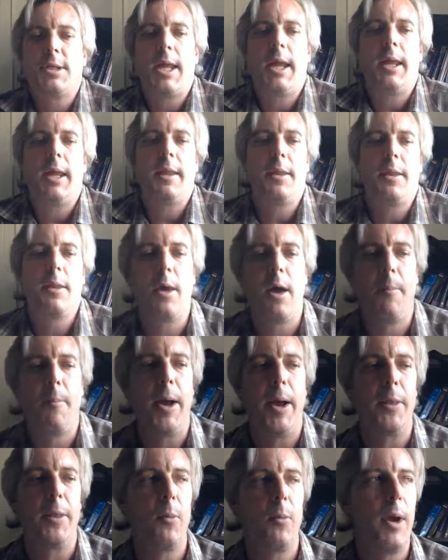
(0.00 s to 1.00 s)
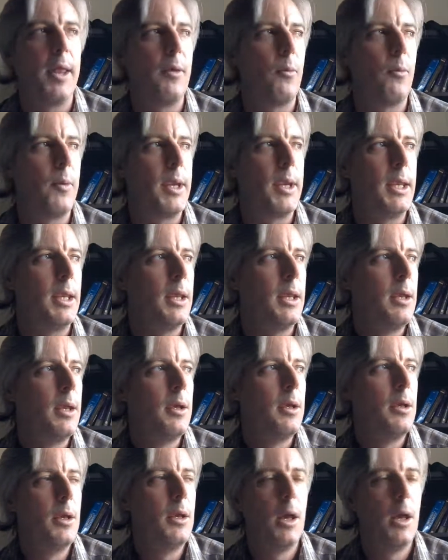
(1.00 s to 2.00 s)
saying about the way that we
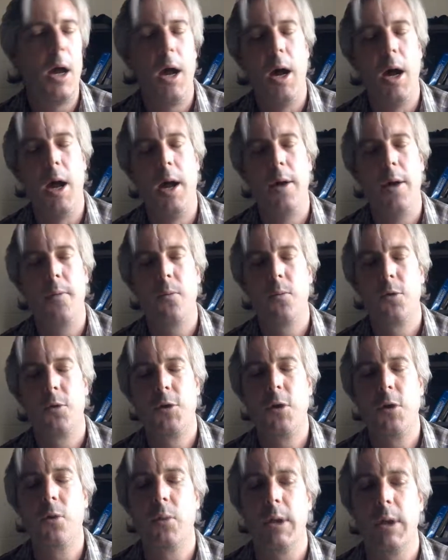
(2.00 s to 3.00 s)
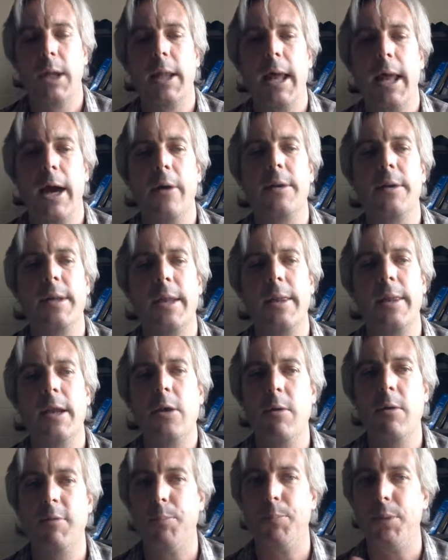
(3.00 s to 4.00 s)
do read-alouds. And then
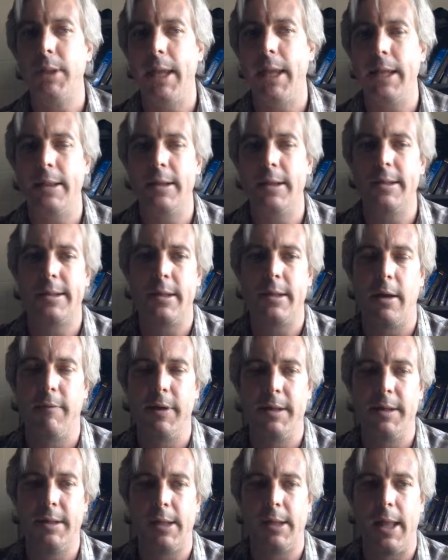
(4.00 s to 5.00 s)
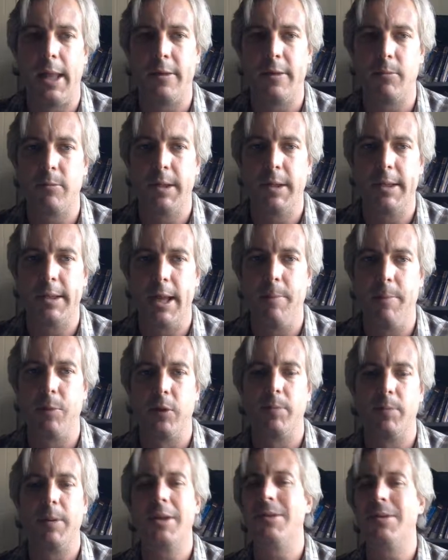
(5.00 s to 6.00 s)
you have a playlist of classroom
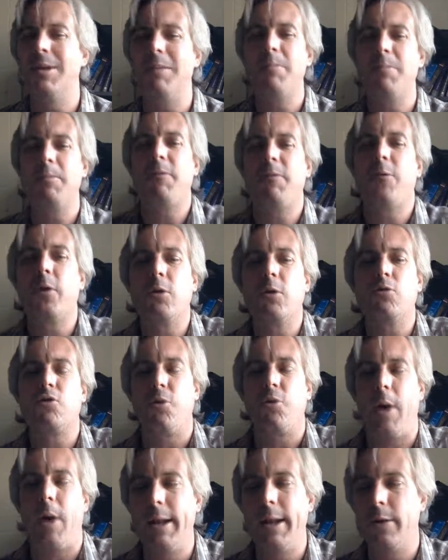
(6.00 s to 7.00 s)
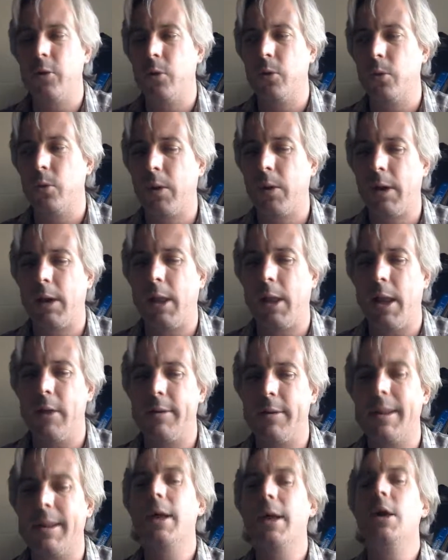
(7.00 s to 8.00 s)
examples, because even before you try to do the
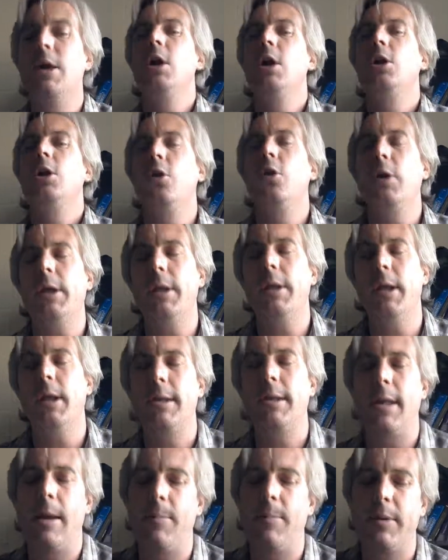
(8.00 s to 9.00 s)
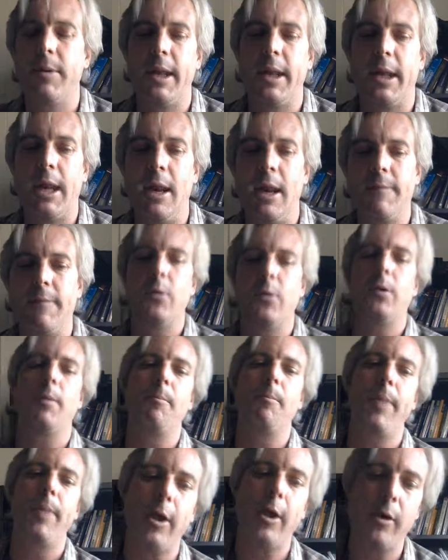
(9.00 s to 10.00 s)
read-alouds, look at the examples I gave you,
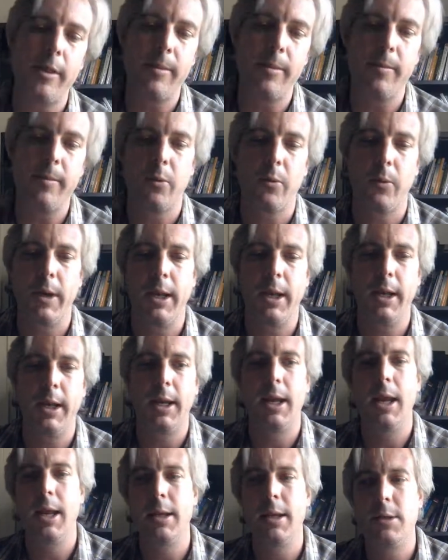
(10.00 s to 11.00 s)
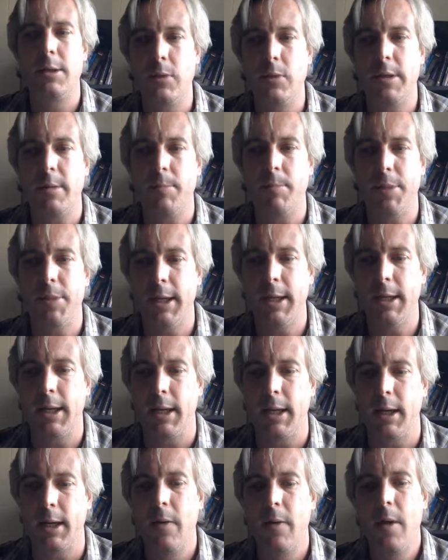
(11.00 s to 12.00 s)
compare them to the reading, and do some
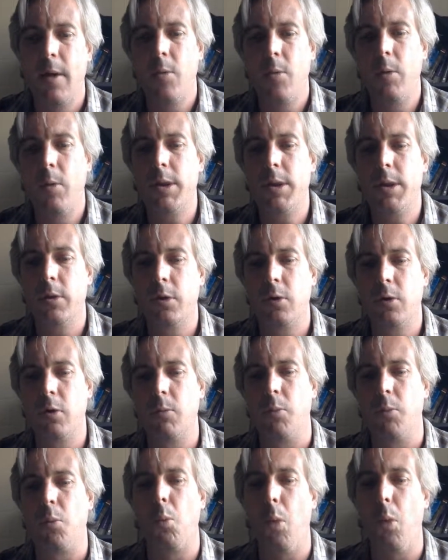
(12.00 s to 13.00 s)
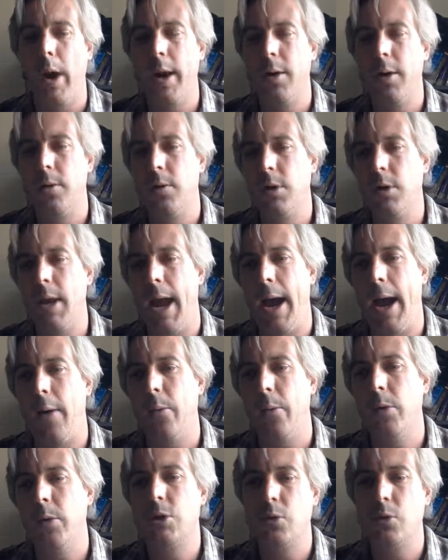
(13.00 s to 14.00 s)
thinking with your group. How
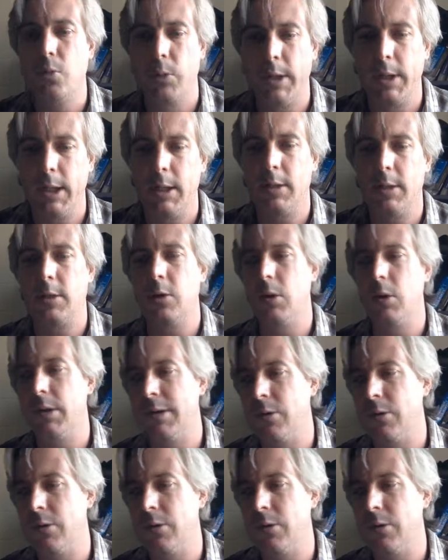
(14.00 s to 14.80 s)
would you read to the